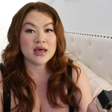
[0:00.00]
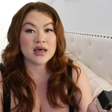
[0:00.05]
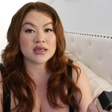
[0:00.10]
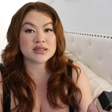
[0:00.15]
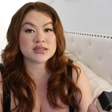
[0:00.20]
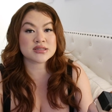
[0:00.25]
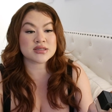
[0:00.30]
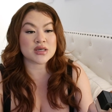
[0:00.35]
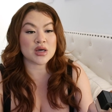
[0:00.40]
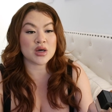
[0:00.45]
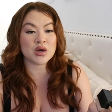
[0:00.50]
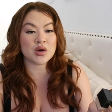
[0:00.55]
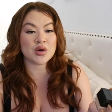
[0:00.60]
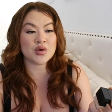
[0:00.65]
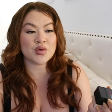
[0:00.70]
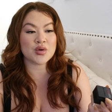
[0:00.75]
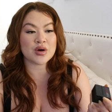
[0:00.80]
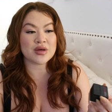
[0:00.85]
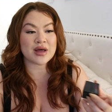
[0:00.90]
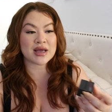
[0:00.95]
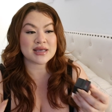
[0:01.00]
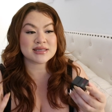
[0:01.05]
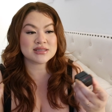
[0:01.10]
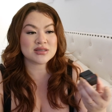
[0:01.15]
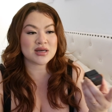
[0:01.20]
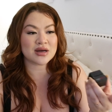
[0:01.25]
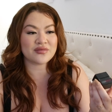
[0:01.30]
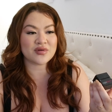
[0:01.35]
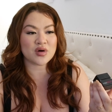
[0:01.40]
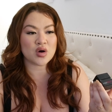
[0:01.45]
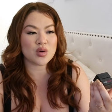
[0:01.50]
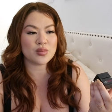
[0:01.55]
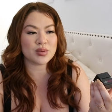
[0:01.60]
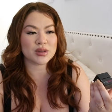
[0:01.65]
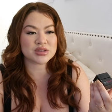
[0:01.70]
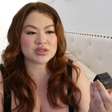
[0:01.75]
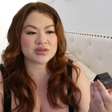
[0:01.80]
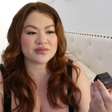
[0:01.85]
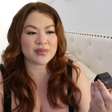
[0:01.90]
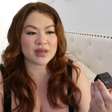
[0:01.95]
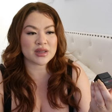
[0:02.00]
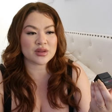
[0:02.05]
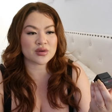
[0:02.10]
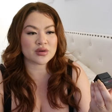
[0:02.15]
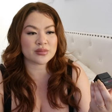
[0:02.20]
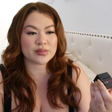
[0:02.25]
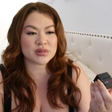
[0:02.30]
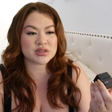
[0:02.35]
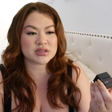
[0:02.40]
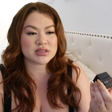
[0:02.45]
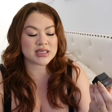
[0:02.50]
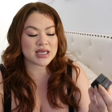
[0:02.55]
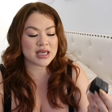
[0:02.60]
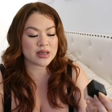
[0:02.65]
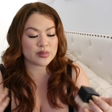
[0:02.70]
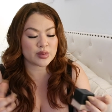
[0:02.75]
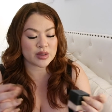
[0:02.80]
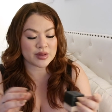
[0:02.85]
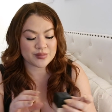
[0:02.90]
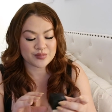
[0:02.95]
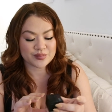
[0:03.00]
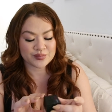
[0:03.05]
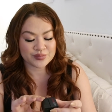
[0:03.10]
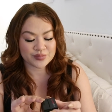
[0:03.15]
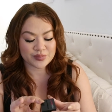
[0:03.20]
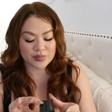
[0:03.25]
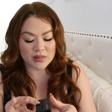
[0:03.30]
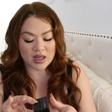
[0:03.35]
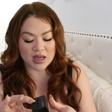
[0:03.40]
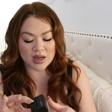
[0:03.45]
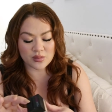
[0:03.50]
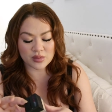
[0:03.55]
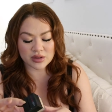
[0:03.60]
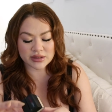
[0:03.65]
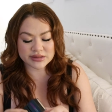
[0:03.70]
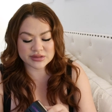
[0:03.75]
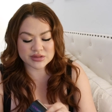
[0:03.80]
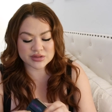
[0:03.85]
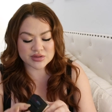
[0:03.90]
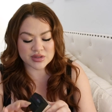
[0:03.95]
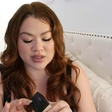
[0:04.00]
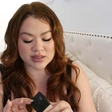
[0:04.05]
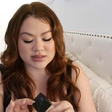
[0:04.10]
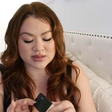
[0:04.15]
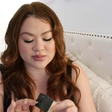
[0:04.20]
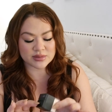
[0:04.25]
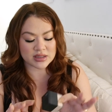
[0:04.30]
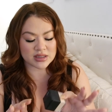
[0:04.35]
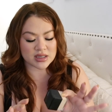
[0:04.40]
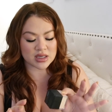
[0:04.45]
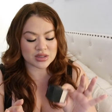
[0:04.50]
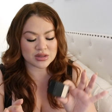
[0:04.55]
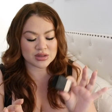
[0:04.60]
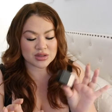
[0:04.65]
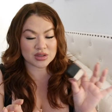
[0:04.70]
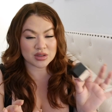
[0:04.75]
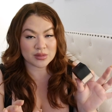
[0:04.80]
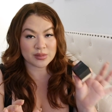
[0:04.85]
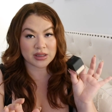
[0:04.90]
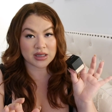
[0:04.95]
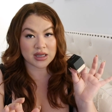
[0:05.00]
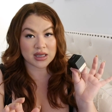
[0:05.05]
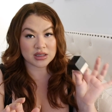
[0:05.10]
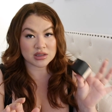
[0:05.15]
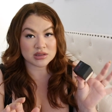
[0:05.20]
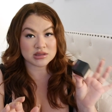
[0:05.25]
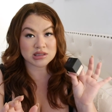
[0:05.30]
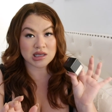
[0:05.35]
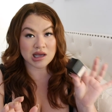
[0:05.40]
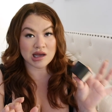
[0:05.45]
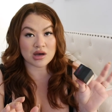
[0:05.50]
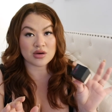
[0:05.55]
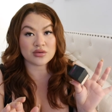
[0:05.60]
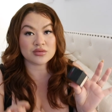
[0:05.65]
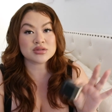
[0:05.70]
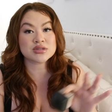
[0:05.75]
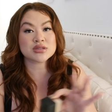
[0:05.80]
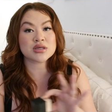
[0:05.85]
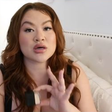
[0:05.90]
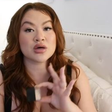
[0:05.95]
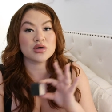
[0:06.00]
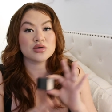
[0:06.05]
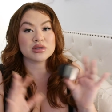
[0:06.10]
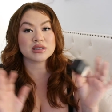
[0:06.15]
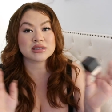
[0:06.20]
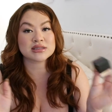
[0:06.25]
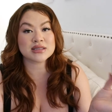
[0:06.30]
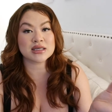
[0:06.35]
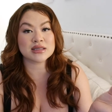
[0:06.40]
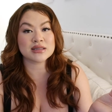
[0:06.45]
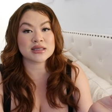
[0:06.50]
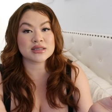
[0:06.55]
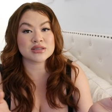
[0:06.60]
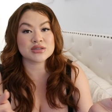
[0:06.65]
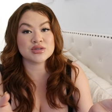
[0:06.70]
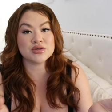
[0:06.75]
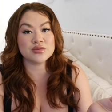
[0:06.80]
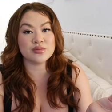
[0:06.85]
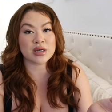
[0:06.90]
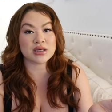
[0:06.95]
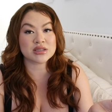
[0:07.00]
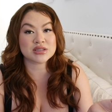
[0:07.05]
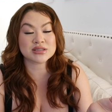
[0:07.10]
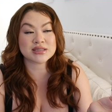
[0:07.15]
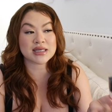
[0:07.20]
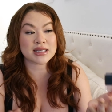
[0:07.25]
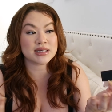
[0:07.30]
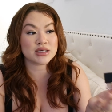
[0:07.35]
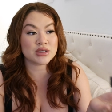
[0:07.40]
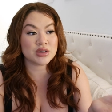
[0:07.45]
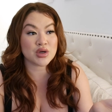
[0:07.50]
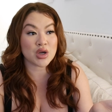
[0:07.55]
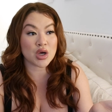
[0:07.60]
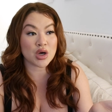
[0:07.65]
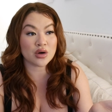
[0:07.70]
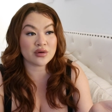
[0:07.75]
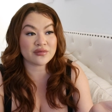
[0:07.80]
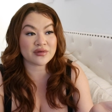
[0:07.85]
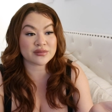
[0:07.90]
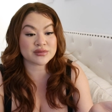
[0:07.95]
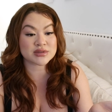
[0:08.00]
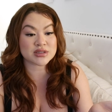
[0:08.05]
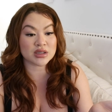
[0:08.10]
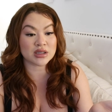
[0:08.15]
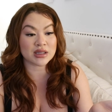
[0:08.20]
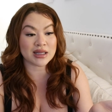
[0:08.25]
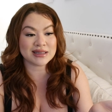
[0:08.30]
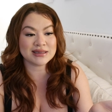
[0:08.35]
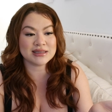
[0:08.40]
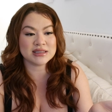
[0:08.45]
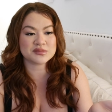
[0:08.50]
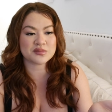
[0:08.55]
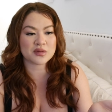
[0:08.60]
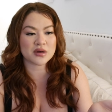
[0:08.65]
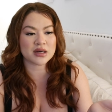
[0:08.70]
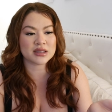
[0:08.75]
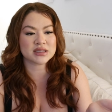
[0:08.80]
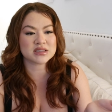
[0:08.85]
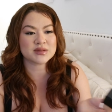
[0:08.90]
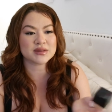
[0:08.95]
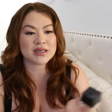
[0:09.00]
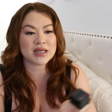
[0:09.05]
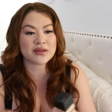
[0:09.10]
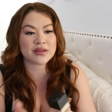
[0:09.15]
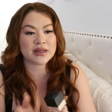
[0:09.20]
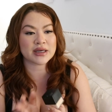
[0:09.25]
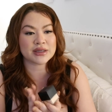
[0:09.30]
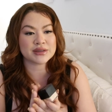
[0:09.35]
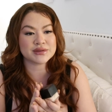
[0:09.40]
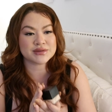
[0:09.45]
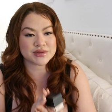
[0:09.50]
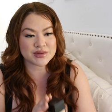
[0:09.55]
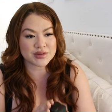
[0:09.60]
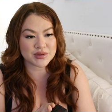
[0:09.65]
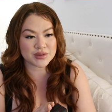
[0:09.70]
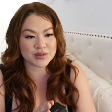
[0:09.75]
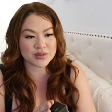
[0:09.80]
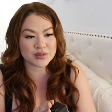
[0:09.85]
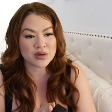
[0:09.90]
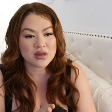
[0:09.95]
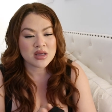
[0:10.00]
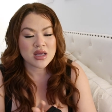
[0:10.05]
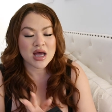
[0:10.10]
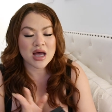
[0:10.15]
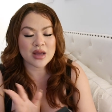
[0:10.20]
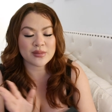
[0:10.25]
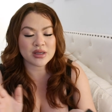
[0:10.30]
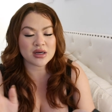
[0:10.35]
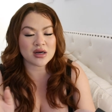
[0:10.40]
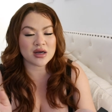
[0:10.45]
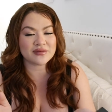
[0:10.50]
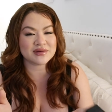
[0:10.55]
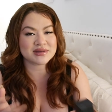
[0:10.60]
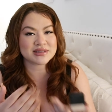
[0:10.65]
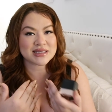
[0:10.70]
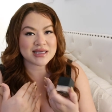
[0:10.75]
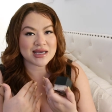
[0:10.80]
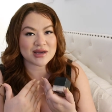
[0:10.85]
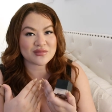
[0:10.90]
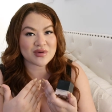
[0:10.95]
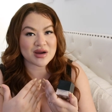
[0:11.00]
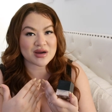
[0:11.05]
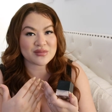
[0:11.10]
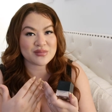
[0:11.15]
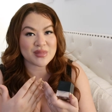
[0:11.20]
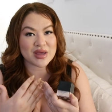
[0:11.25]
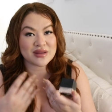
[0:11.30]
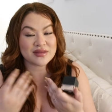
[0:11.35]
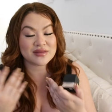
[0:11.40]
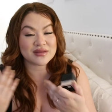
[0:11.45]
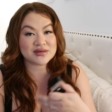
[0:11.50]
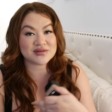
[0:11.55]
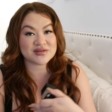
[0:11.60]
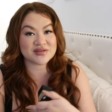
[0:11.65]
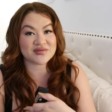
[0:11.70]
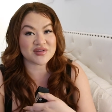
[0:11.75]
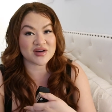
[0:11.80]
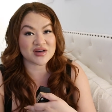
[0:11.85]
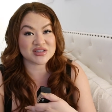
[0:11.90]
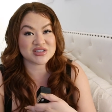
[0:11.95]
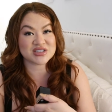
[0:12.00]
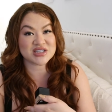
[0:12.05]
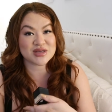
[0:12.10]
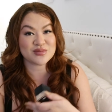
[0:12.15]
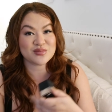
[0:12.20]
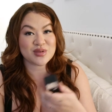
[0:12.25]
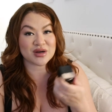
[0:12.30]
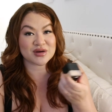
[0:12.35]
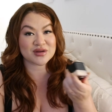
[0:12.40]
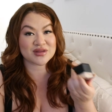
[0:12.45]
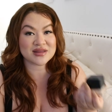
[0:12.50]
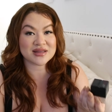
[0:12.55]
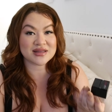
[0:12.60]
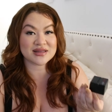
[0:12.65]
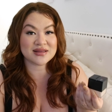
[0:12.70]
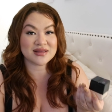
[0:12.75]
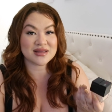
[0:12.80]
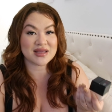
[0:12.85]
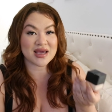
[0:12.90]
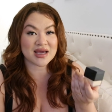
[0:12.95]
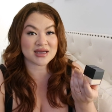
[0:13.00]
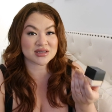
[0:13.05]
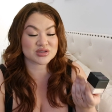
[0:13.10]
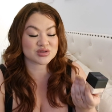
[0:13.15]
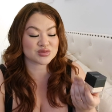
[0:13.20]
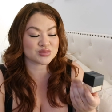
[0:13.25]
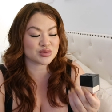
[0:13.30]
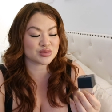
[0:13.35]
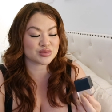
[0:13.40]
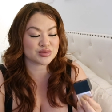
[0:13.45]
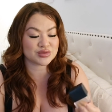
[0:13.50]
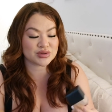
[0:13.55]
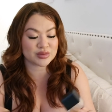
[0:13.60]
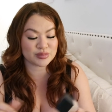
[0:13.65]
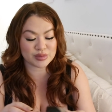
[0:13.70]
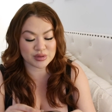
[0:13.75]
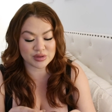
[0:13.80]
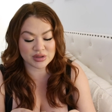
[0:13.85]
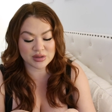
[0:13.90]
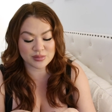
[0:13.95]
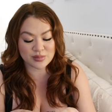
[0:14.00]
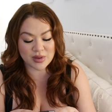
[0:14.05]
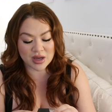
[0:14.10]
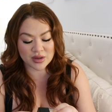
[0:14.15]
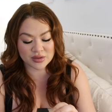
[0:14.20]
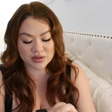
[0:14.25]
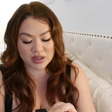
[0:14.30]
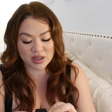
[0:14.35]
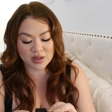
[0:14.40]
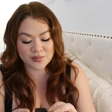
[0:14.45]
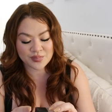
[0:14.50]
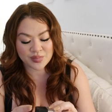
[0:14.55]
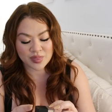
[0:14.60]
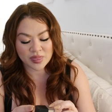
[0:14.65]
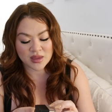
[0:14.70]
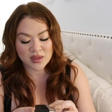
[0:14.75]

So I still have a whole bunch of my Laura Mercier, but I wanted to try something a little bit else out, so that's not like too much because I didn't know if I was going to like these products, and now that I do, I mean, obviously I recommend the Givenchy better than the actual Huda Beauty powder.